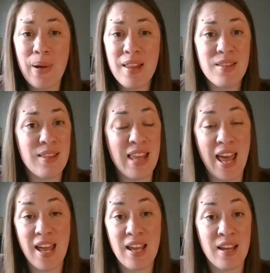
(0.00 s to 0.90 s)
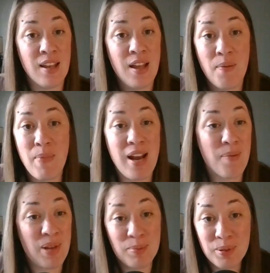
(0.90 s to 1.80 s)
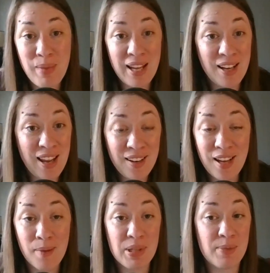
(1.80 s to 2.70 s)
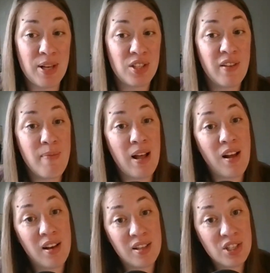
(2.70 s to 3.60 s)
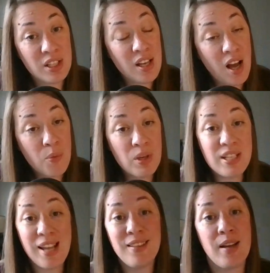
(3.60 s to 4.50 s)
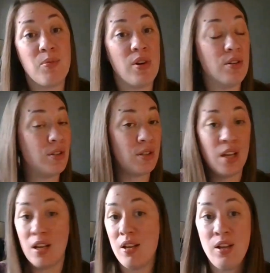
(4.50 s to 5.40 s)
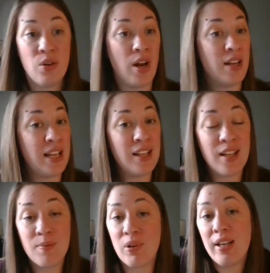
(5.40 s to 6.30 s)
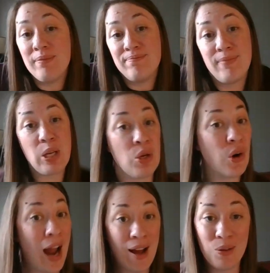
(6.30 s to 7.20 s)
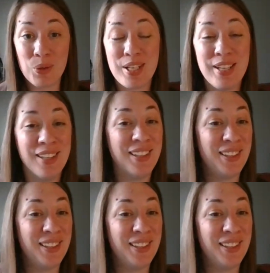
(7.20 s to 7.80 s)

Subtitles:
But they may not be able to make an income, especially if Mahlon and Chilion were day laborers. You're not day laboring, you're out.